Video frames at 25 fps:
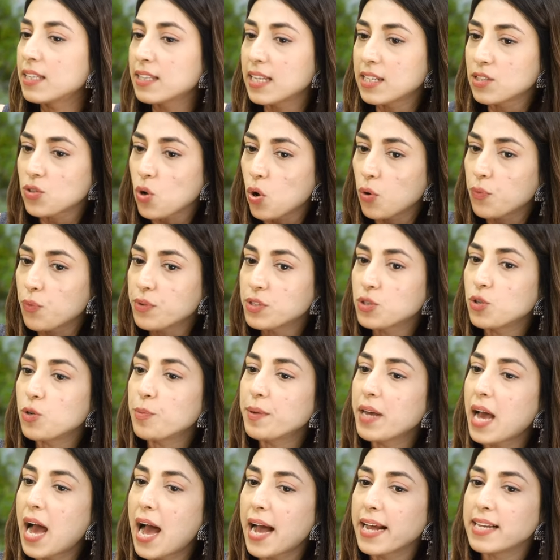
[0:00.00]
there's always going to
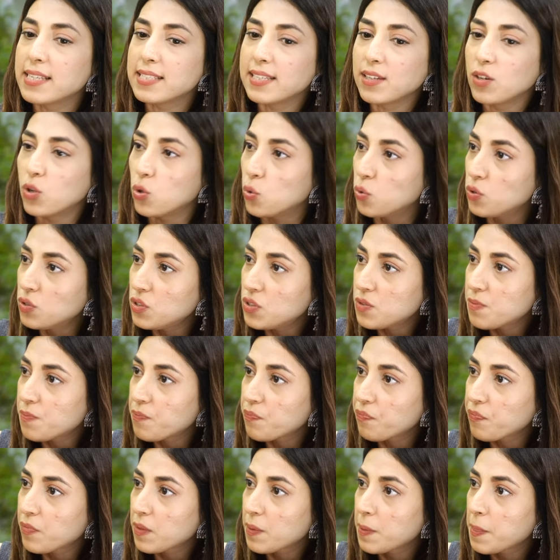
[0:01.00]
be highs and lows.
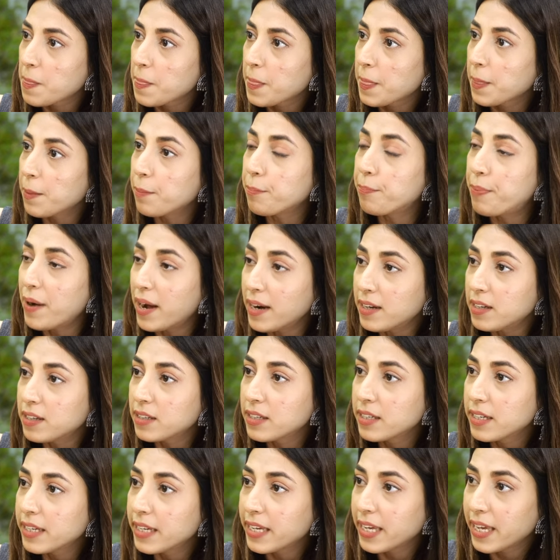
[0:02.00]
But
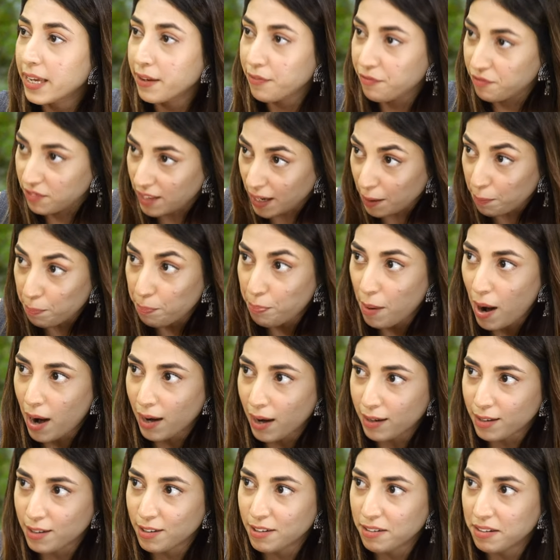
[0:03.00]
if that
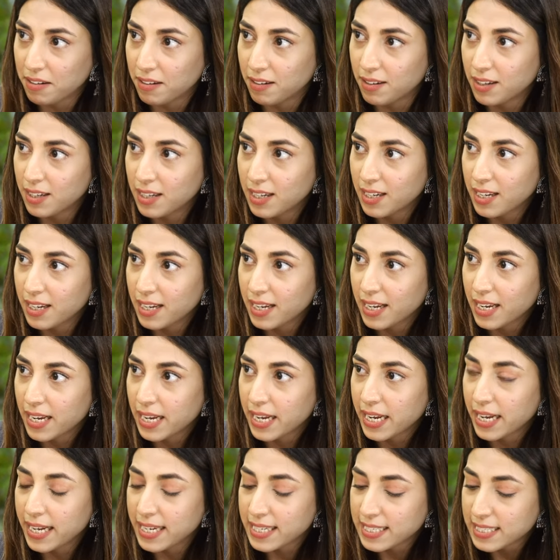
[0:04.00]
partner
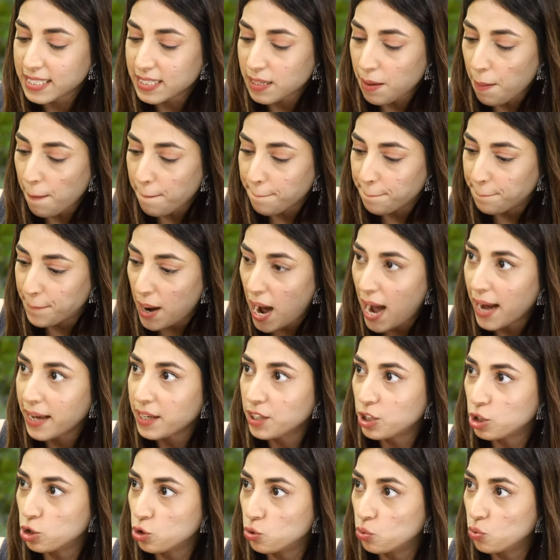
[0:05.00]
is by
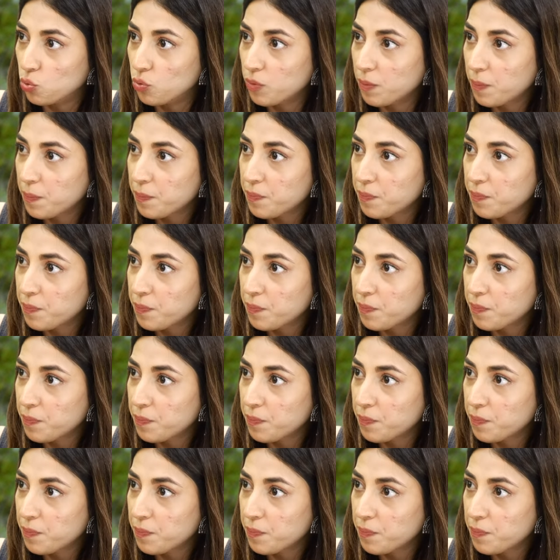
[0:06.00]
you,